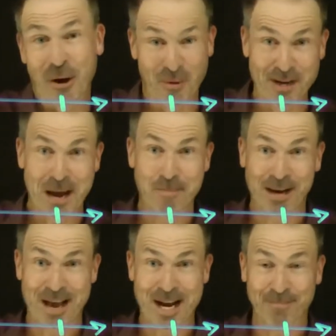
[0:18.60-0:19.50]
on the number
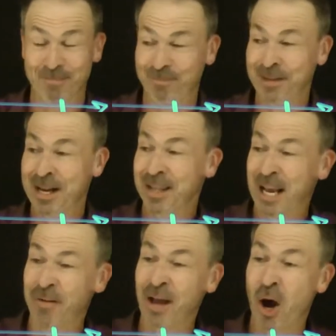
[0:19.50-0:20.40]
line.
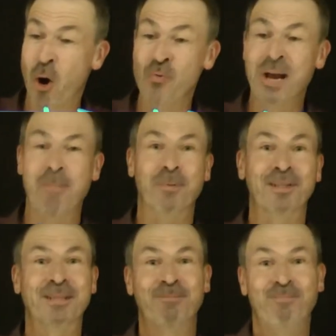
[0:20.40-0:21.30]
There are the whole
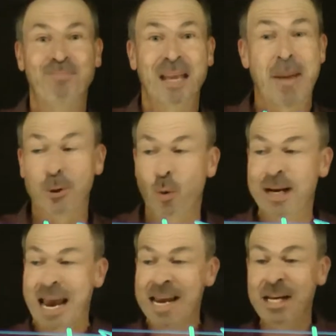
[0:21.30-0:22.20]
numbers. And
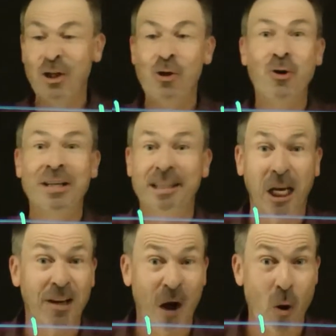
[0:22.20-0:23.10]
between any two
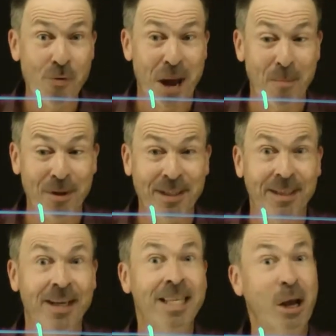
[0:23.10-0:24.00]
consecutive whole
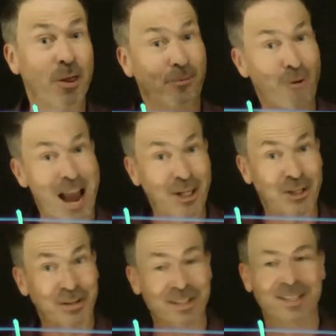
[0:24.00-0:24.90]
numbers, there are the
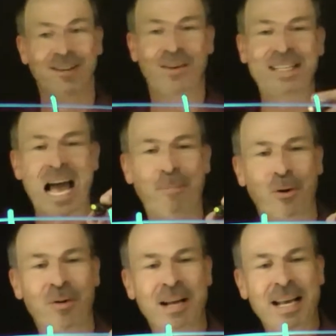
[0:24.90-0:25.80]
fractions. For
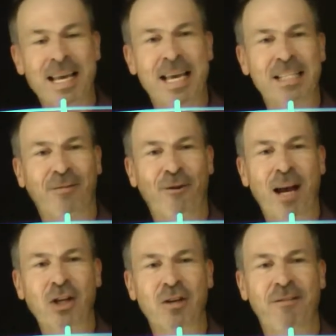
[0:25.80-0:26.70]
example, here's the
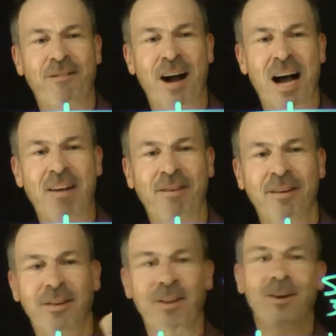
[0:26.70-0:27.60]
fraction
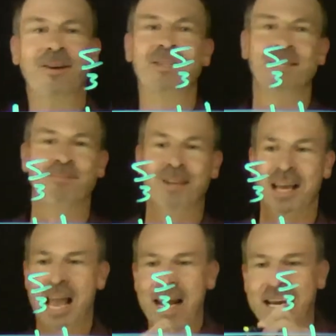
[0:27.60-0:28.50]
5/3.
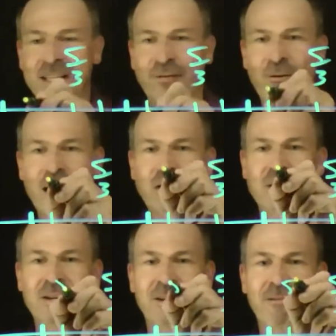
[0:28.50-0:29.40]
And here's the fraction